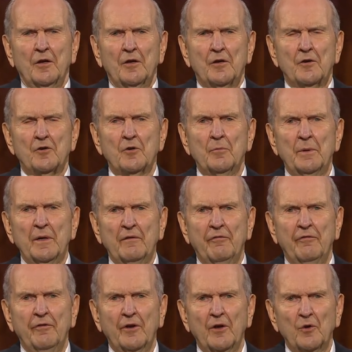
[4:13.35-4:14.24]
to be
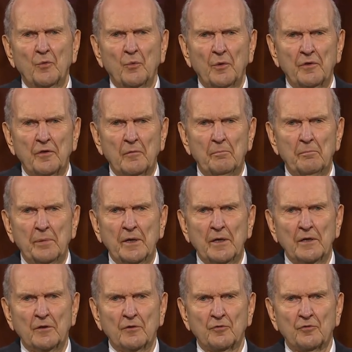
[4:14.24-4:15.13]
filled with the
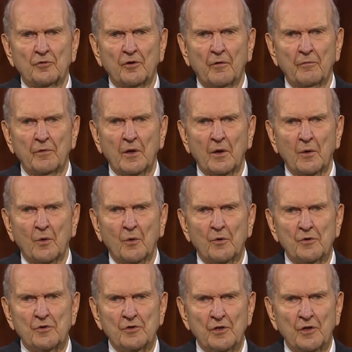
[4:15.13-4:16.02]
peace of the
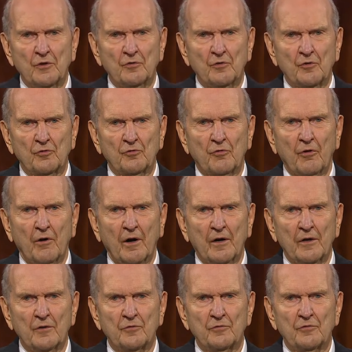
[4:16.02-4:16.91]
Lord Jesus
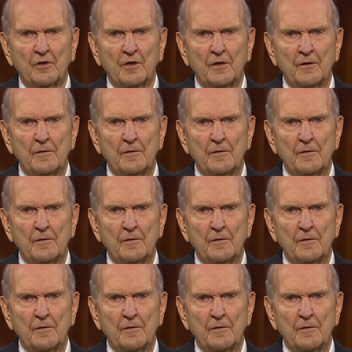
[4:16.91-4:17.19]
Christ.